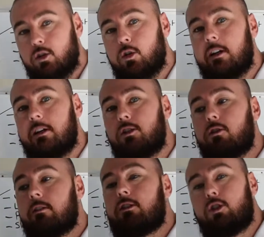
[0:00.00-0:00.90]
triggers
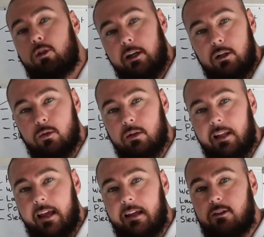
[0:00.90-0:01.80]
your adrenal
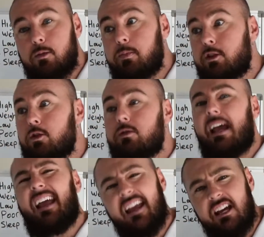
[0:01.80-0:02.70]
gland to produce
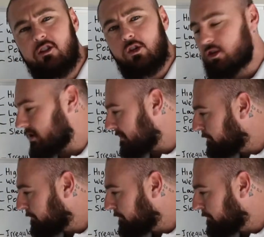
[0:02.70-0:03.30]
androgens,